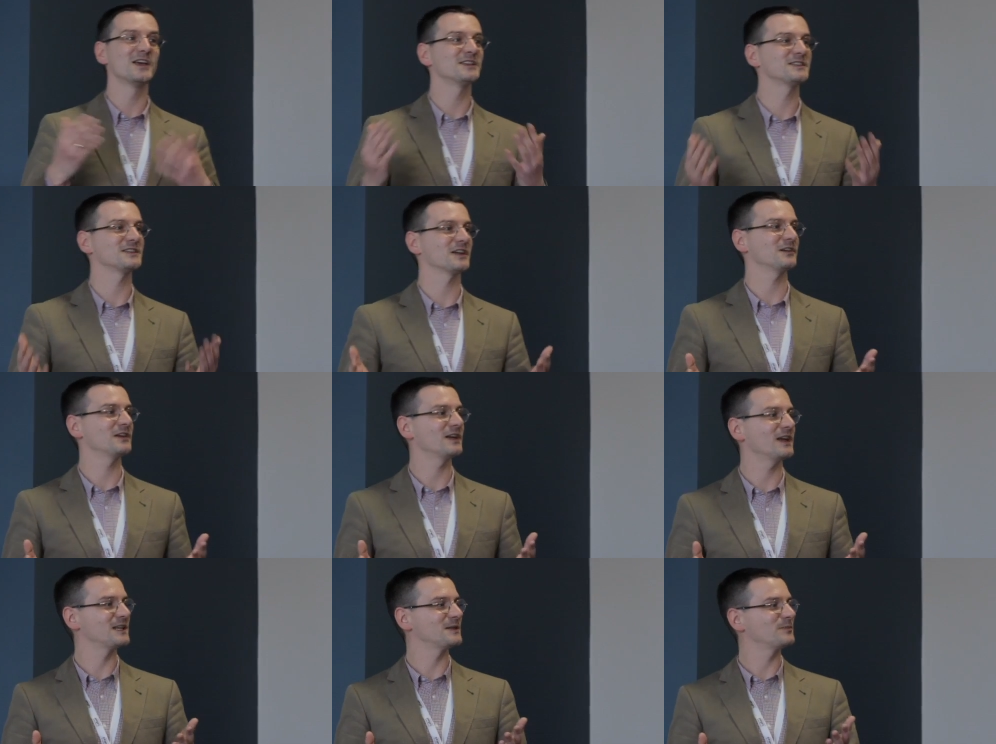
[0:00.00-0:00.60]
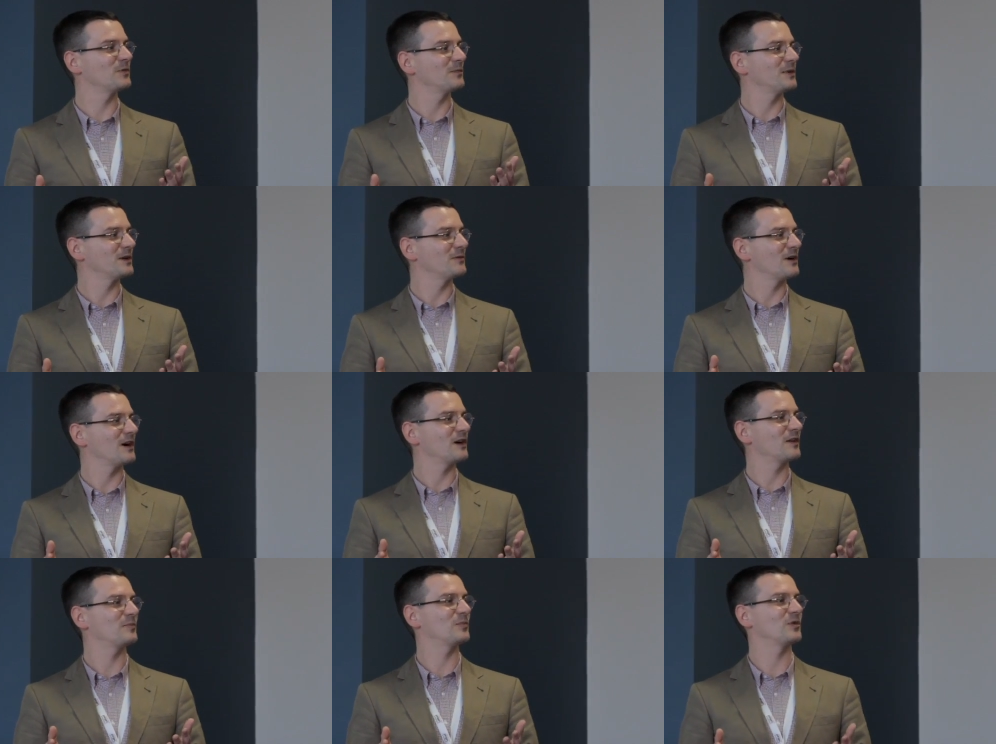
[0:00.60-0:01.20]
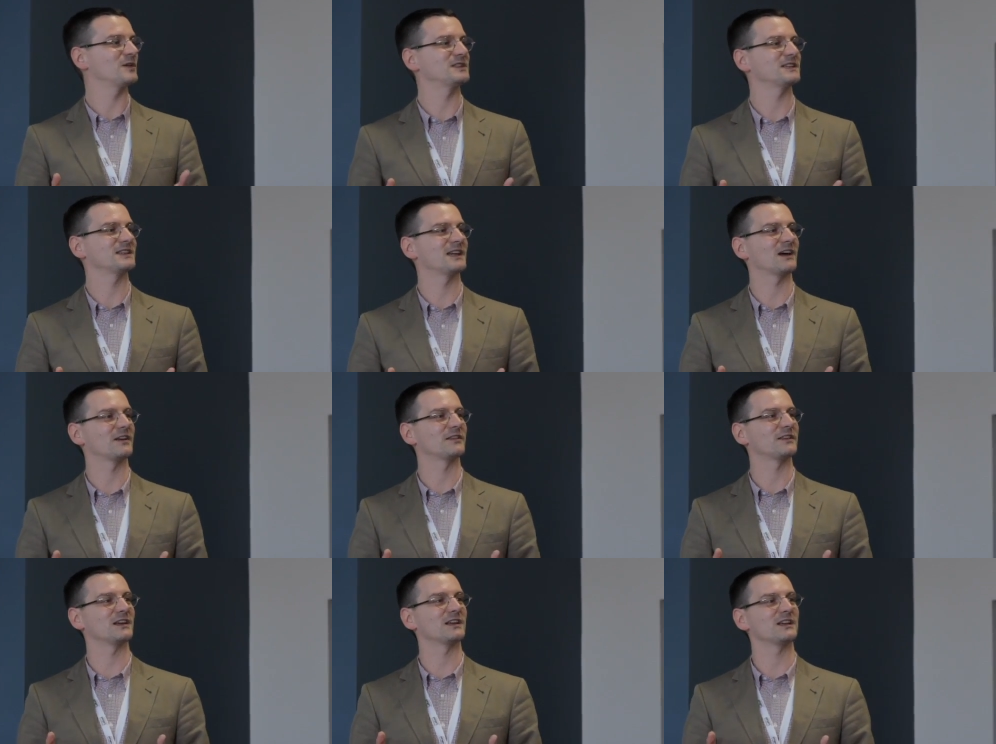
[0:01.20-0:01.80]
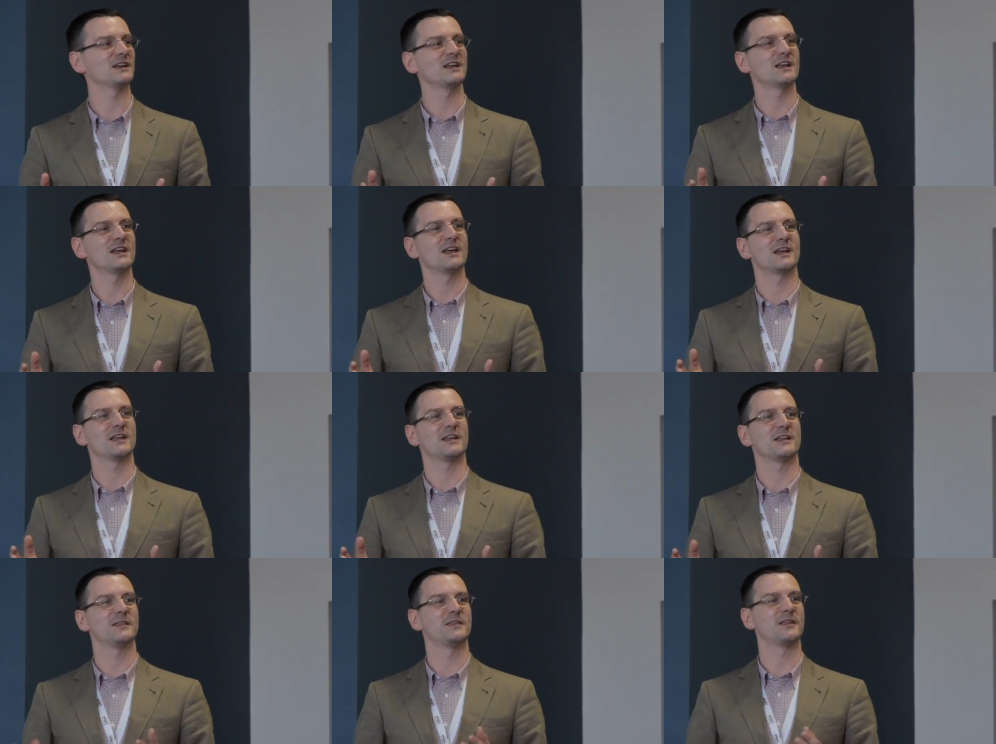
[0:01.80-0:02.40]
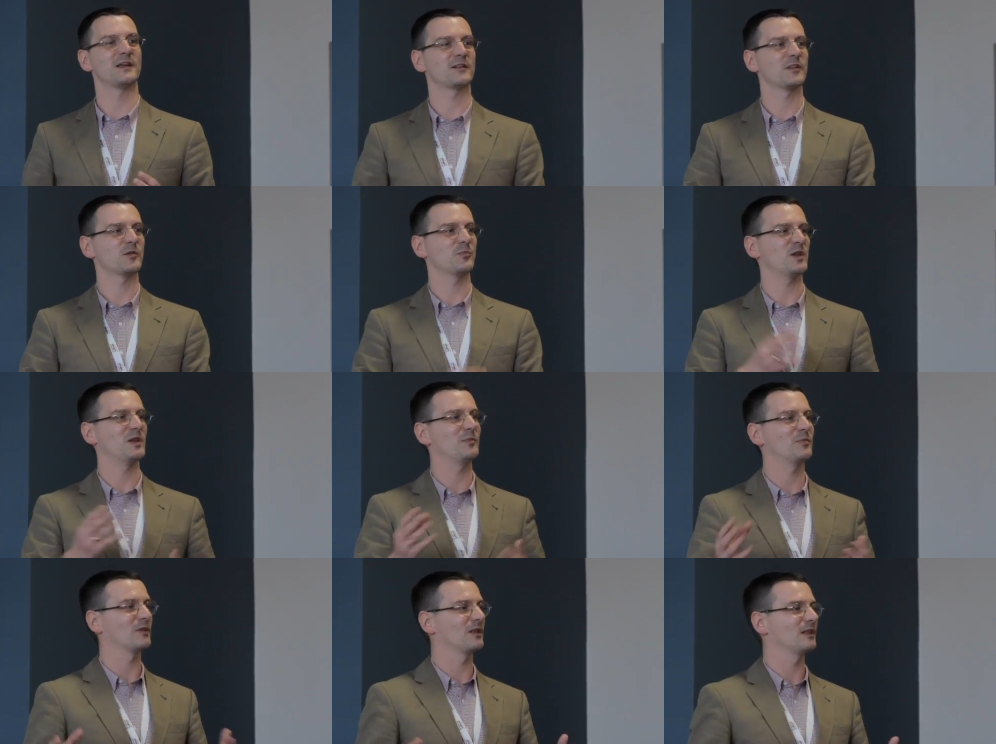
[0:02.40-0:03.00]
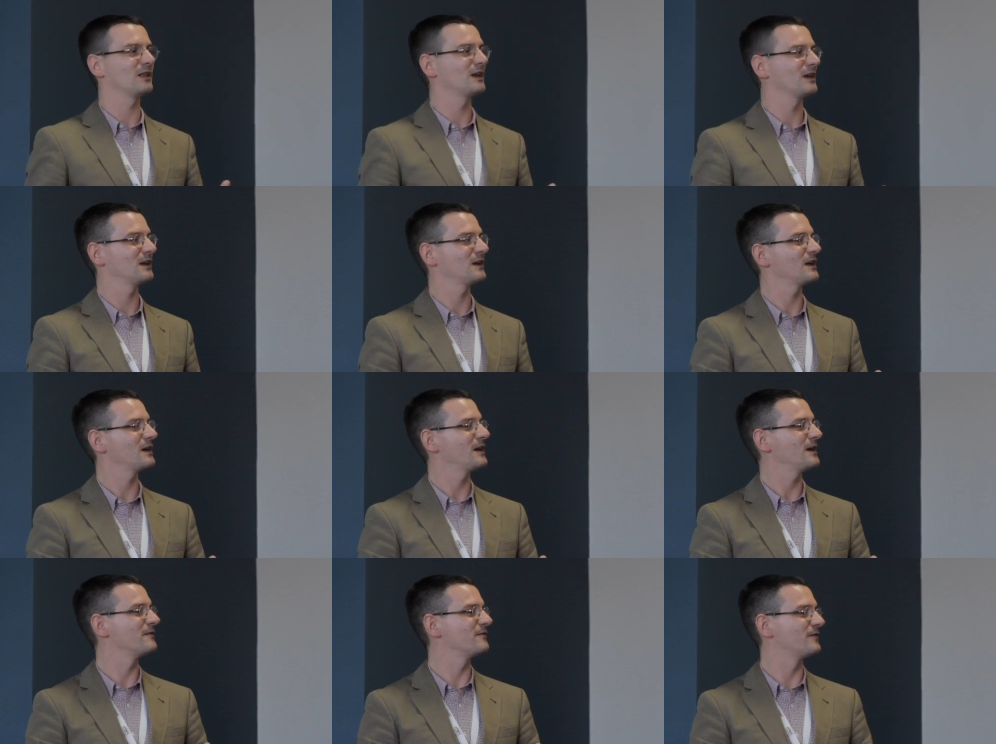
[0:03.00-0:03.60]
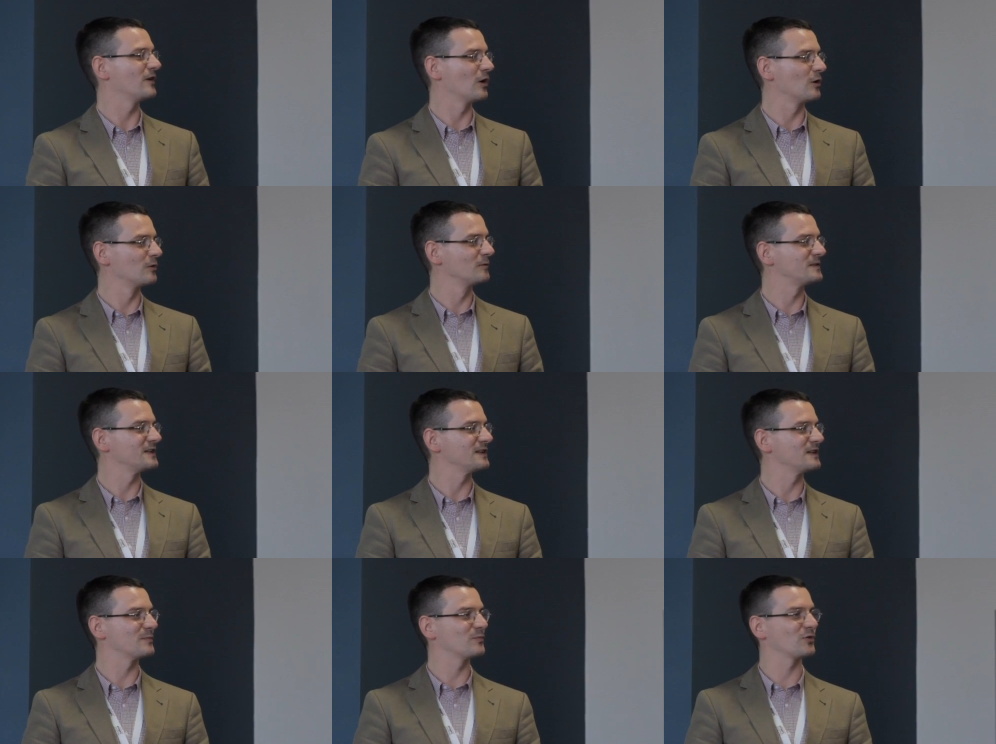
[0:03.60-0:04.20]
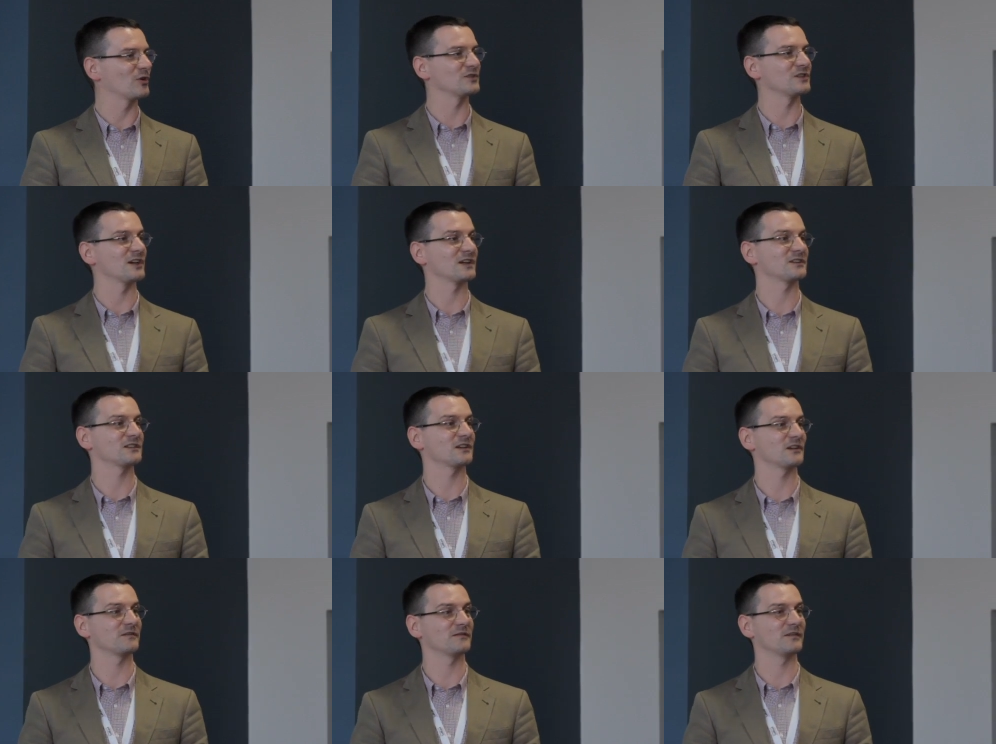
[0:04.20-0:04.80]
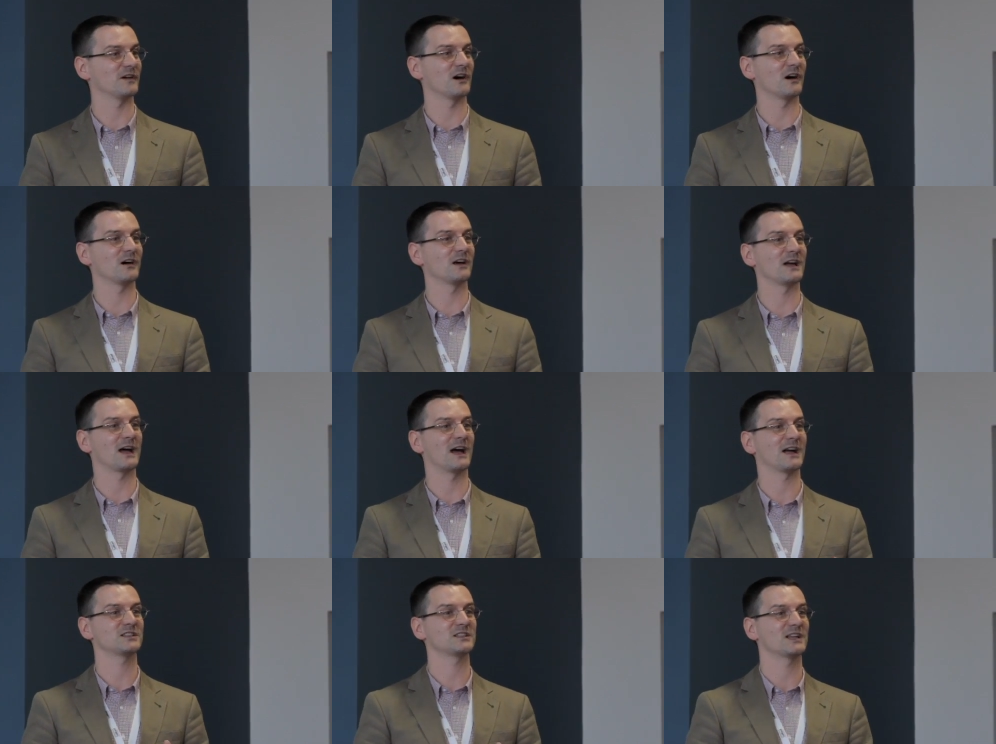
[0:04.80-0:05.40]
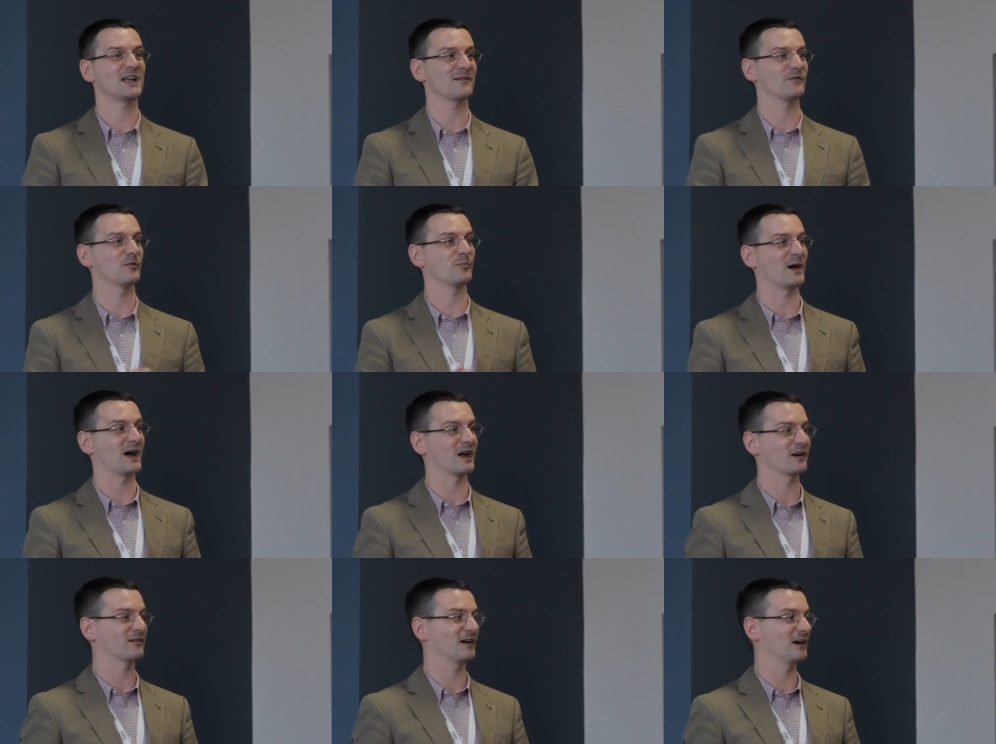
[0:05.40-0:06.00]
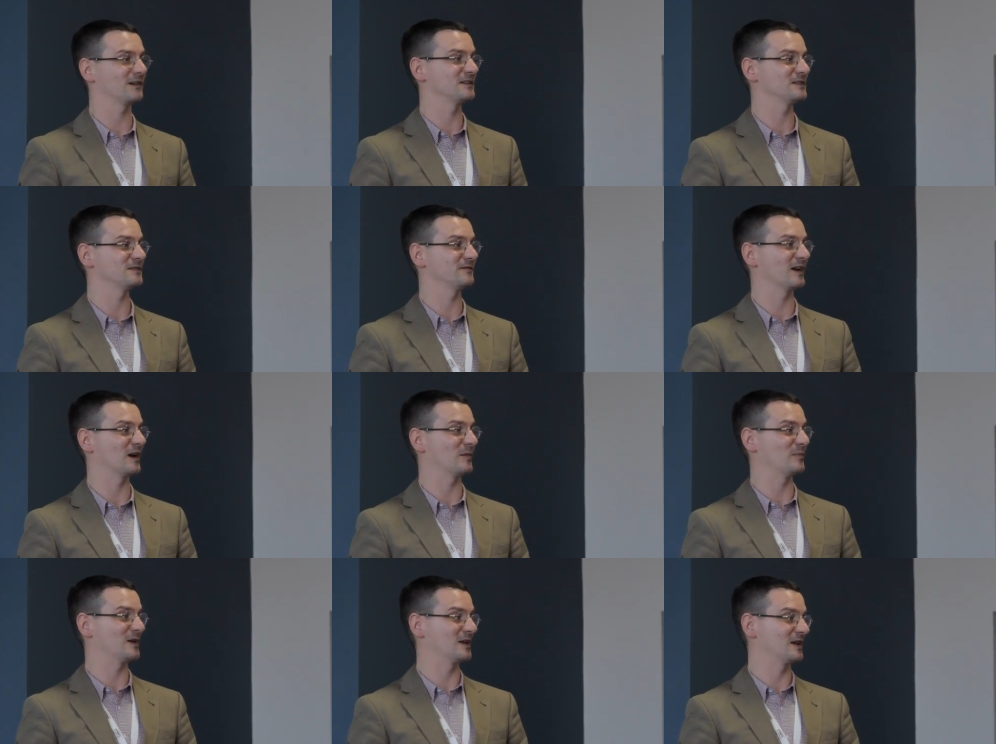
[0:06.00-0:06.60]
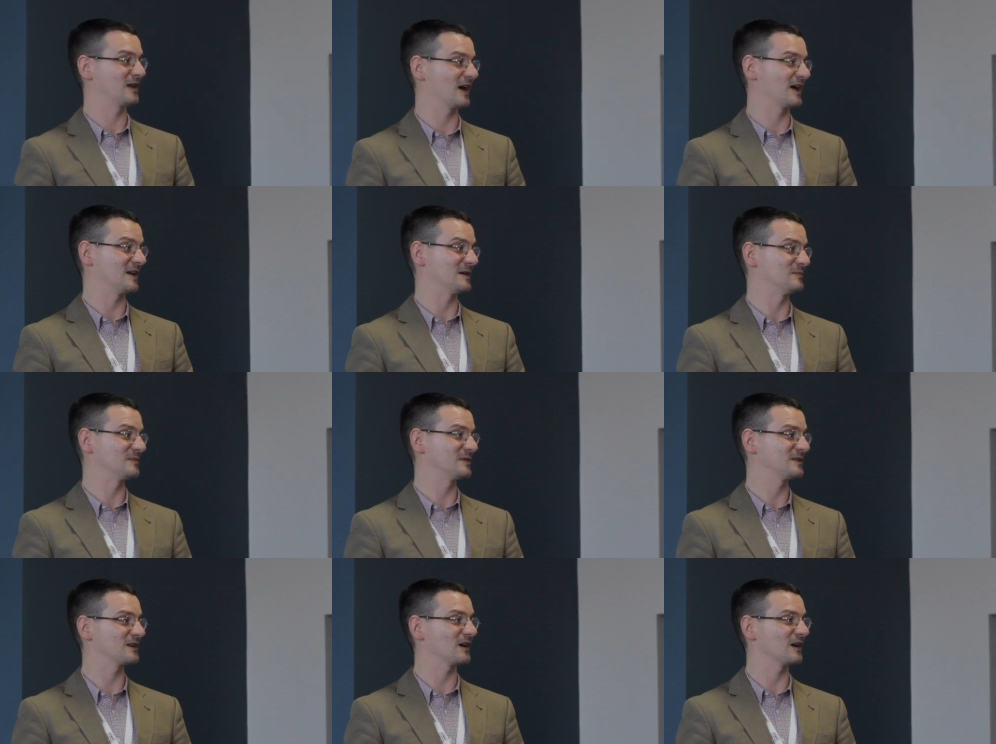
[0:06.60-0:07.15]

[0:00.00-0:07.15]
So it's probably worth pointing out that none of the people involved in the project so far actually have a background in developing games.